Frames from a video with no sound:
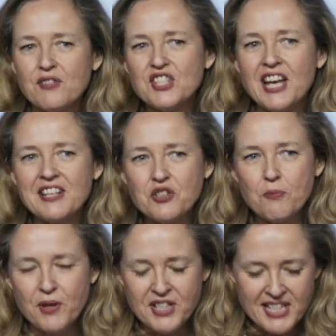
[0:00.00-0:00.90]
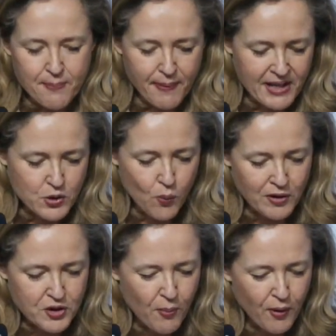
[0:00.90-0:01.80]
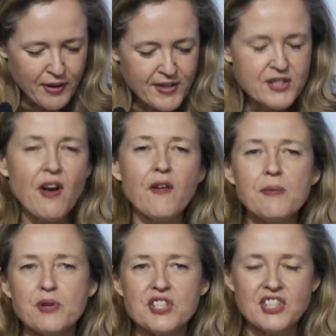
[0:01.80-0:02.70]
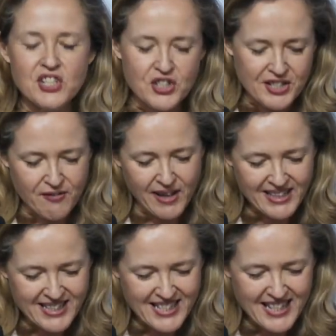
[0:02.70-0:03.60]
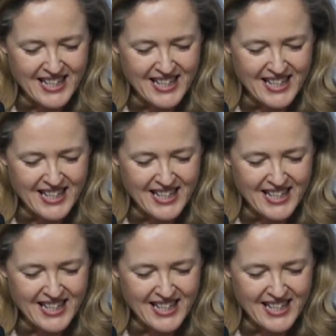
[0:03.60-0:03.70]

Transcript: chance to participate once more in this very prestigious event.